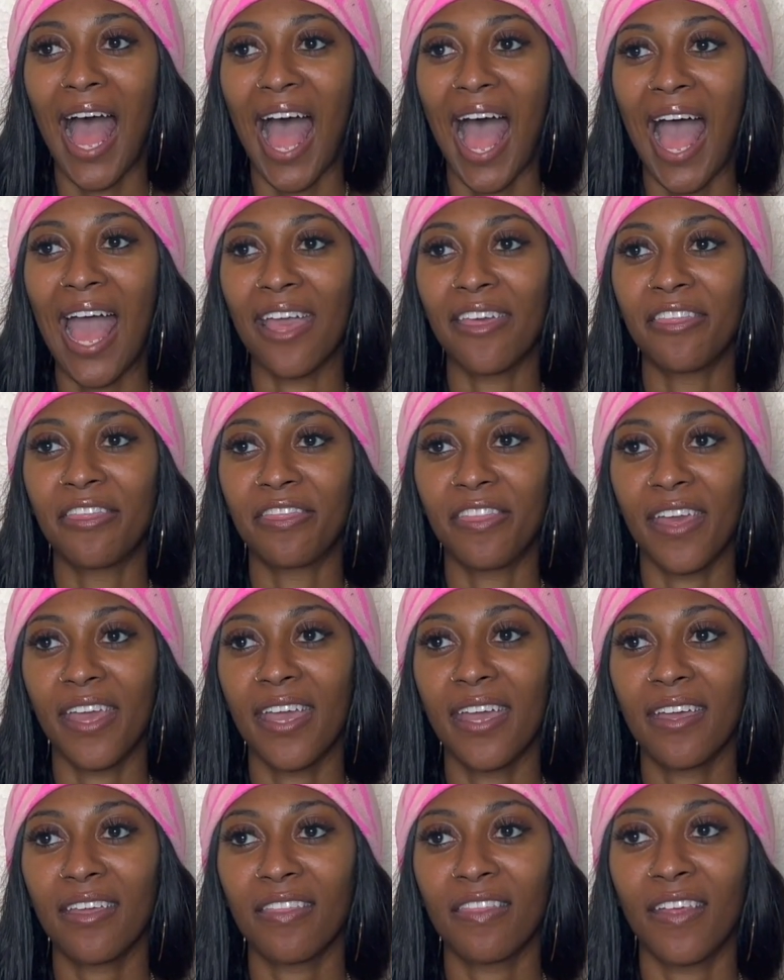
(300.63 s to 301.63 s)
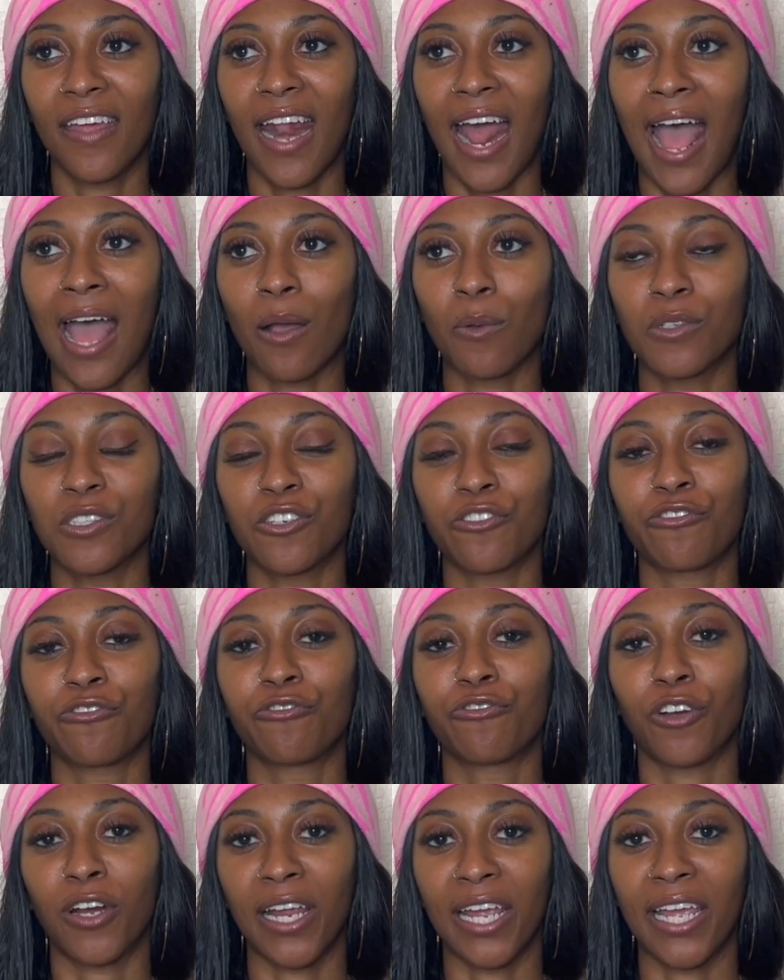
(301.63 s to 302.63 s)
I think that I was
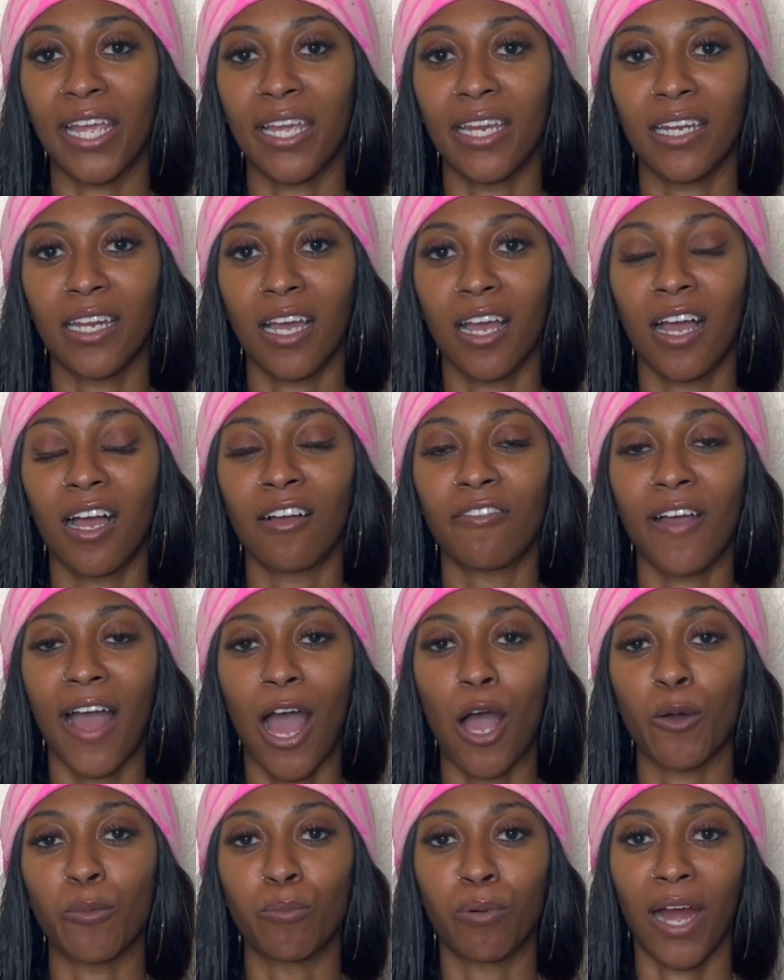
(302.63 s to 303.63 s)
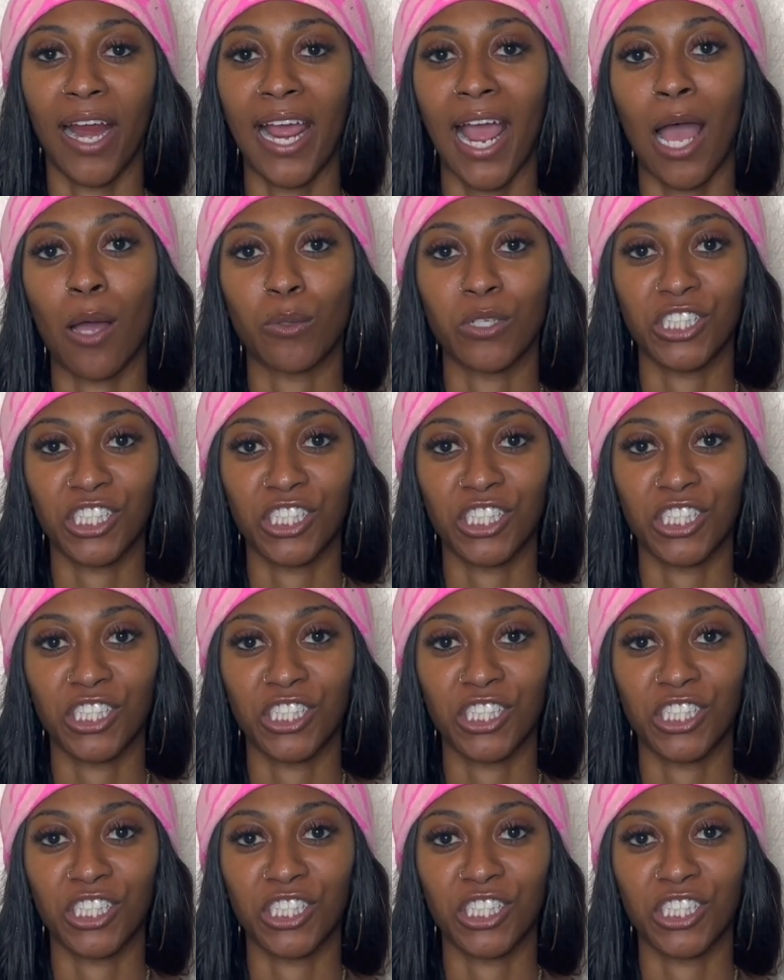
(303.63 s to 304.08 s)
afraid of how bright I would